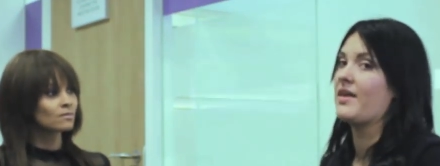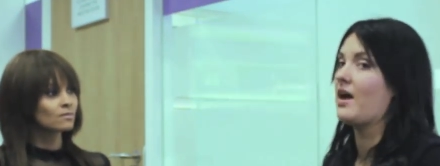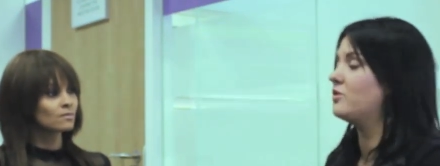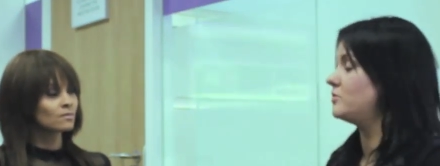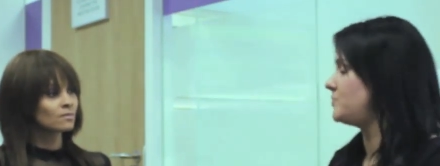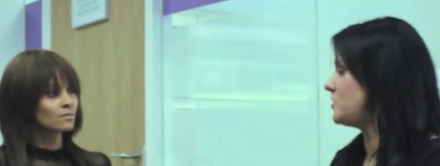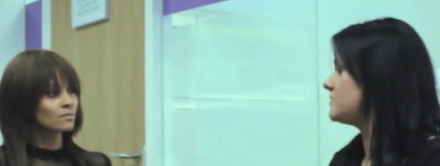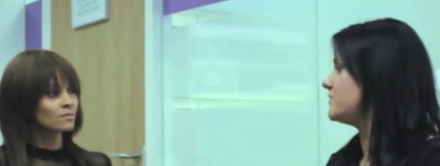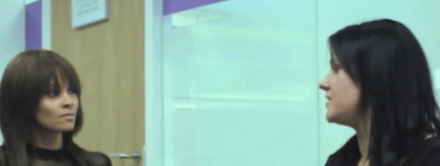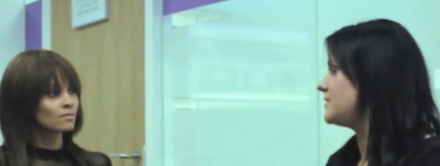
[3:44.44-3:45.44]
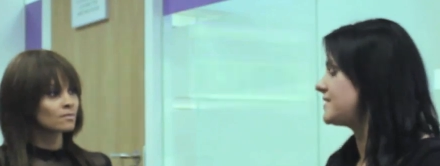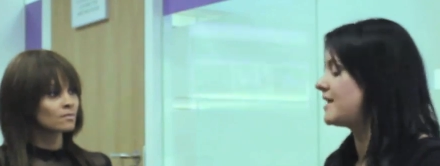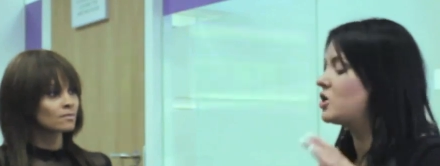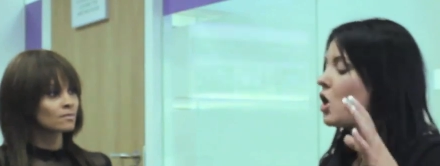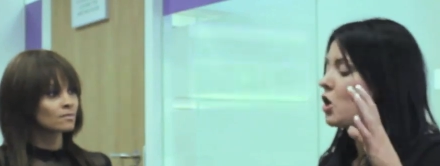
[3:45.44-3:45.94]
Speaker 1: that I thought was beautiful that you
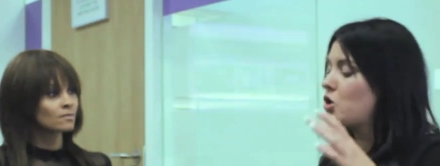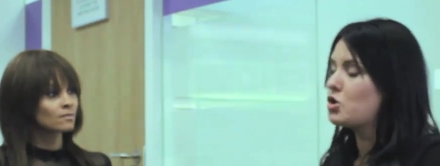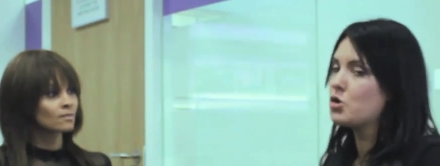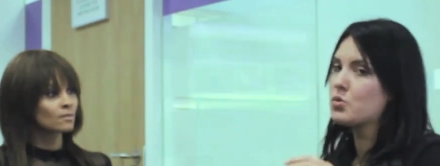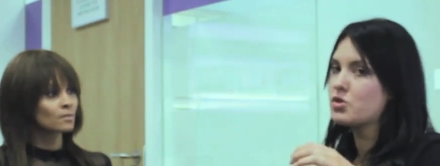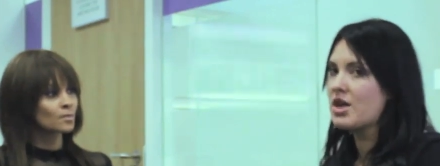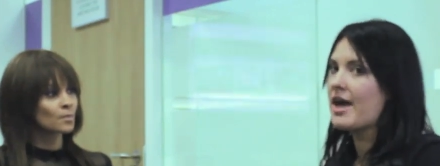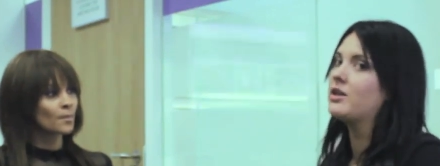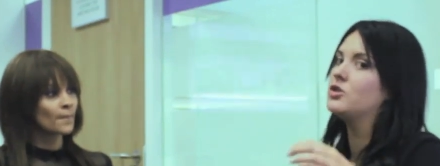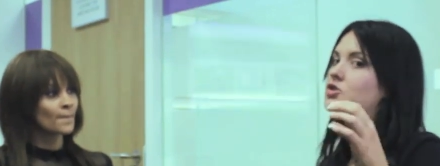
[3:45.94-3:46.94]
said, no child